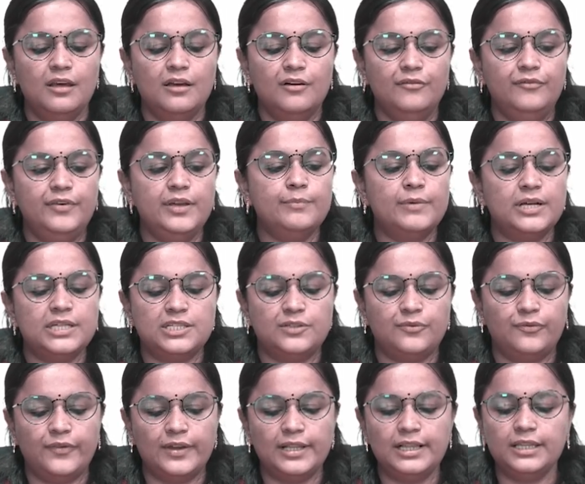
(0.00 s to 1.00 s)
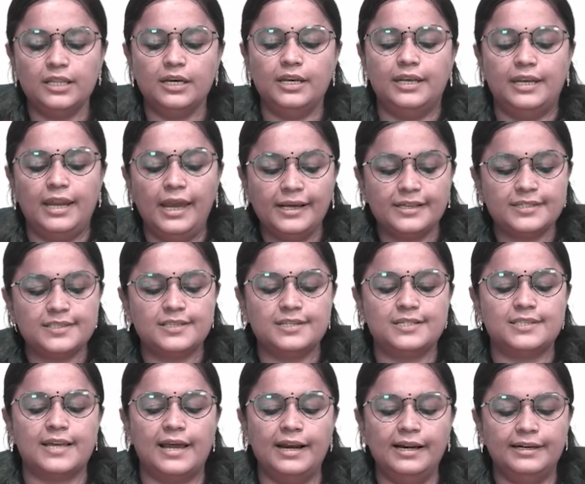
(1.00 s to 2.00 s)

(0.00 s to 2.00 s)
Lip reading: We must fill the next cell